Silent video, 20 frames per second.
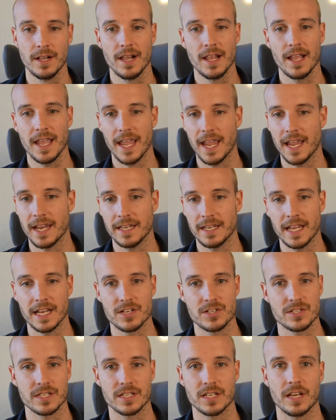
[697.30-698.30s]
and yeah,
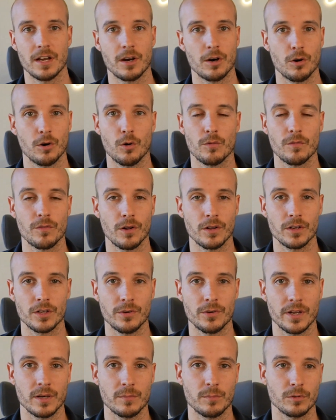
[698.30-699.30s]
just an overall
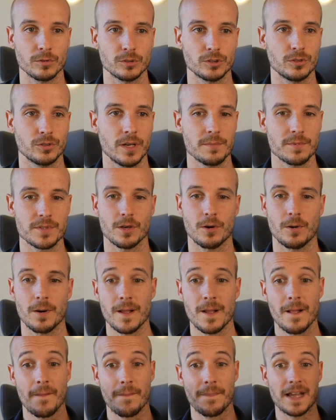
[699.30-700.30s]
incredible trip. So
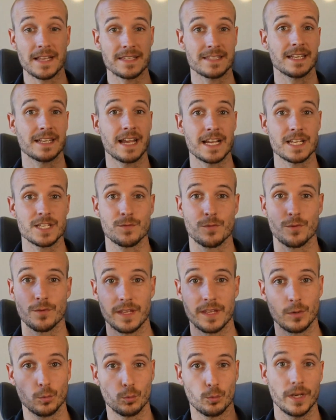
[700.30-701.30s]
that's it, guys, for
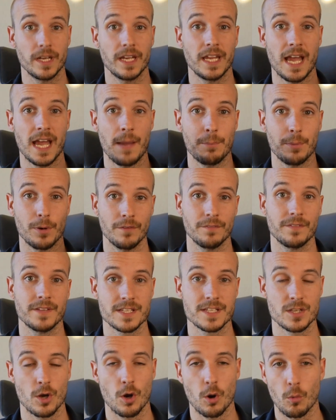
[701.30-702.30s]
the recap of
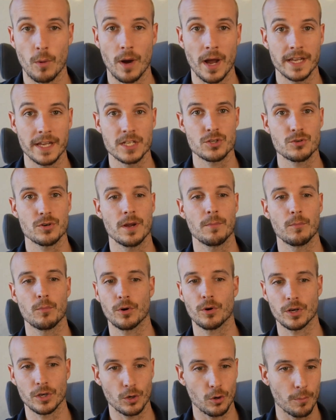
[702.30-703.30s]
this Hawaii trip.
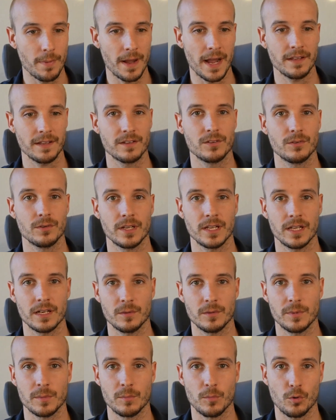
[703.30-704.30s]
We're gonna go back to doing kind
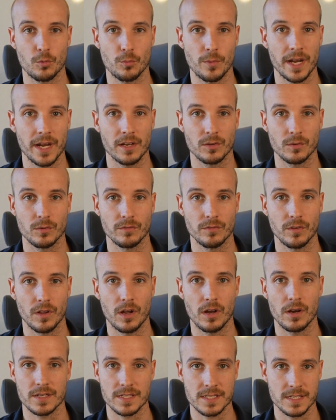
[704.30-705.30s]
of a bit more regular
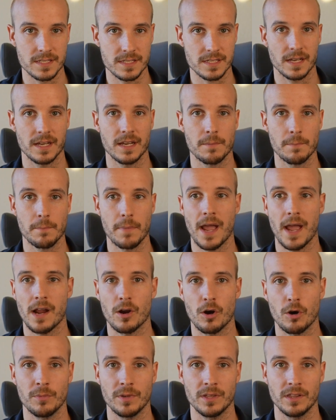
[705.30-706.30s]
vlogs since I am back
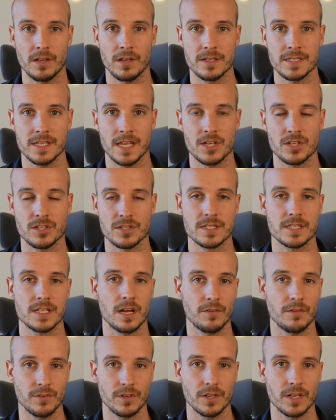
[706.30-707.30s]
home in Los Angeles
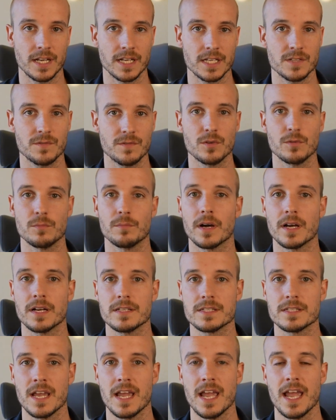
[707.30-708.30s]
now for the next few
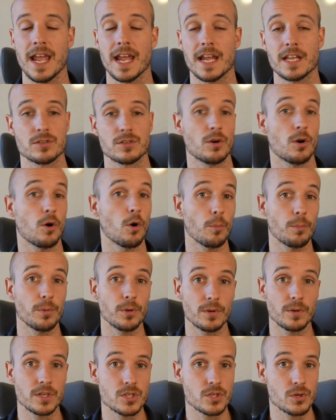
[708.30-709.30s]
months, and so I hope
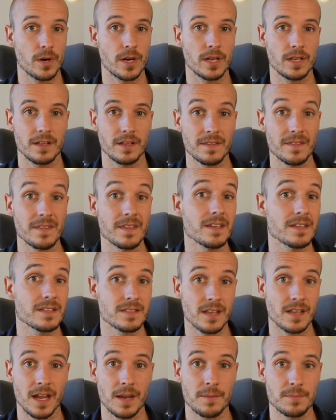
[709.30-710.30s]
you enjoyed these
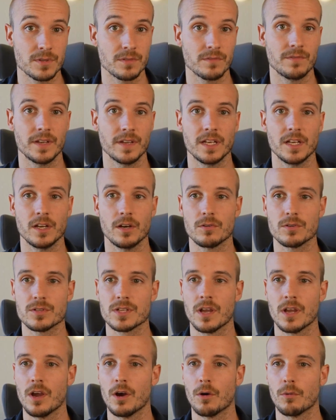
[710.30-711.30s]
types of videos.
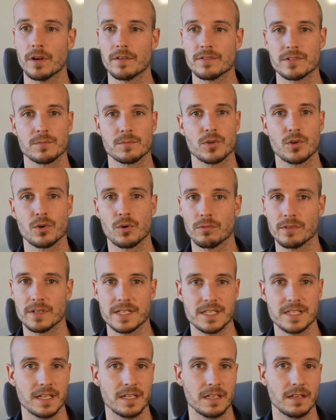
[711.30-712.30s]
We have some cool,
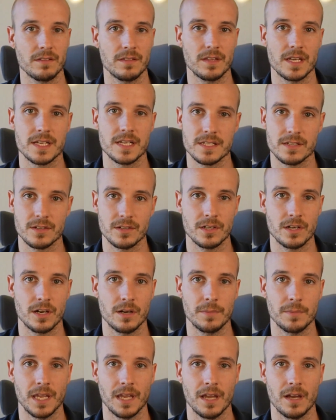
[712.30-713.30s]
exciting things that are
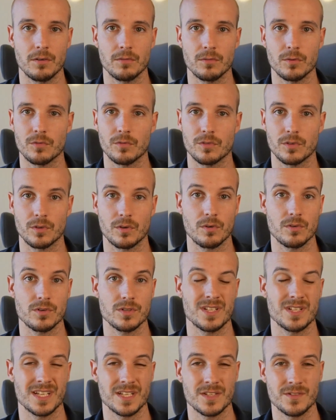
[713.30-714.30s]
coming out over the course of
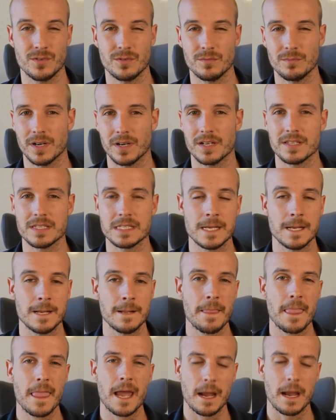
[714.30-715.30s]
the next few months.
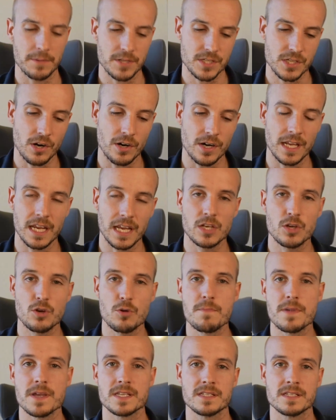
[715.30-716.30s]
I'm starting a new
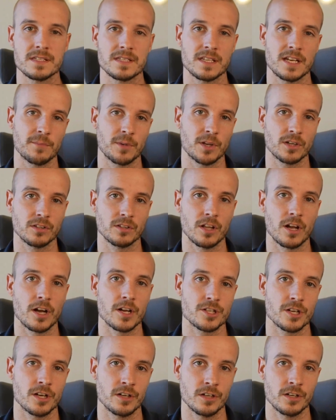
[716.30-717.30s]
business that I'm going to
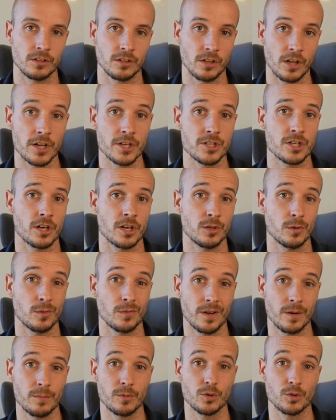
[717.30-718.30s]
launch on launch on
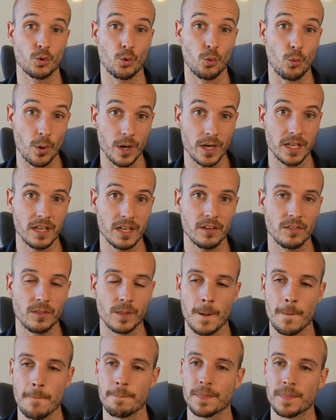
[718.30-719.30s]
November 20th,
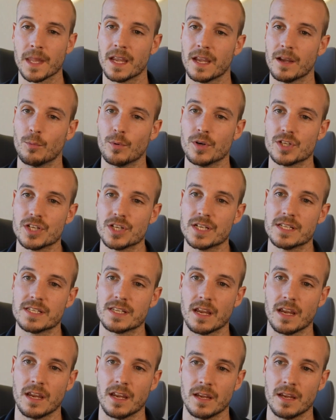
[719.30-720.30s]
which is
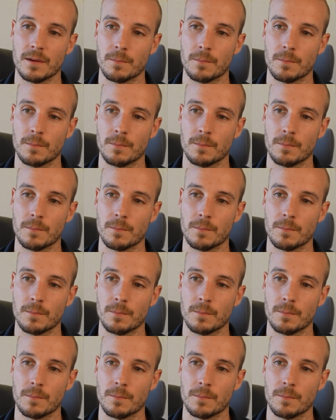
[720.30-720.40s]
a